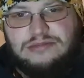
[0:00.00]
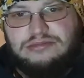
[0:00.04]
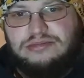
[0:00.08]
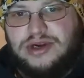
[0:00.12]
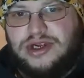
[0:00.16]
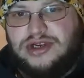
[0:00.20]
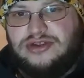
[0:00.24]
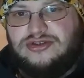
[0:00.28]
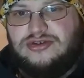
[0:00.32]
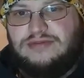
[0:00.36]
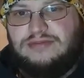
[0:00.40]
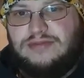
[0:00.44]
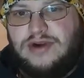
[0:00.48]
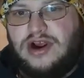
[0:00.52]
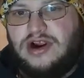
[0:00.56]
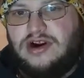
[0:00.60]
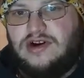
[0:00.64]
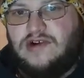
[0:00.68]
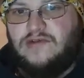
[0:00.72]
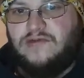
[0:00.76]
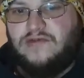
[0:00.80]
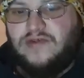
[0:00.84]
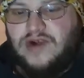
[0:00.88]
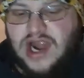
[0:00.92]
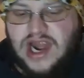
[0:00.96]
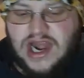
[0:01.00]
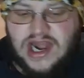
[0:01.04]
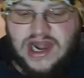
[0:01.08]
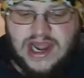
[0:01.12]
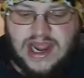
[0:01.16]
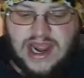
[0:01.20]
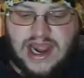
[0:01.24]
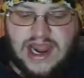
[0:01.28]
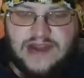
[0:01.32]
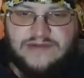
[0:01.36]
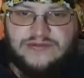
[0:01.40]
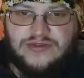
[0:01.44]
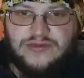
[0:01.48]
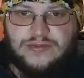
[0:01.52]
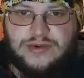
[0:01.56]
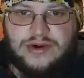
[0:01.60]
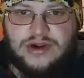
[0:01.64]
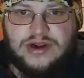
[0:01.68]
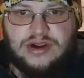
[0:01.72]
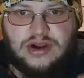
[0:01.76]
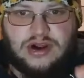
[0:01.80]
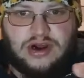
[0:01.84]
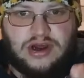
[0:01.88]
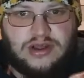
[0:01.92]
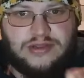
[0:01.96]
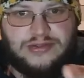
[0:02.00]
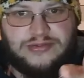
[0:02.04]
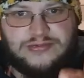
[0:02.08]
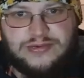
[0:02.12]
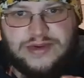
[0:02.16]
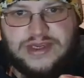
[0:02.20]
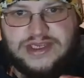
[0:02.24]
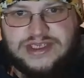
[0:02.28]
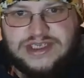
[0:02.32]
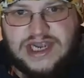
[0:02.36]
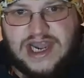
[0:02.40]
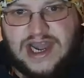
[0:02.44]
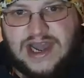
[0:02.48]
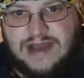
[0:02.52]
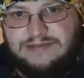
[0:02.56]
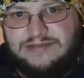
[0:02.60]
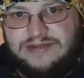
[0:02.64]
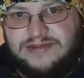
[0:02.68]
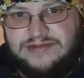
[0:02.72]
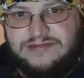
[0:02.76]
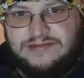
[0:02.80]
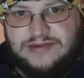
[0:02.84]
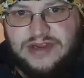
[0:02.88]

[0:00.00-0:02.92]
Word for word: but tomorrow, Friday, I have to work all three jobs.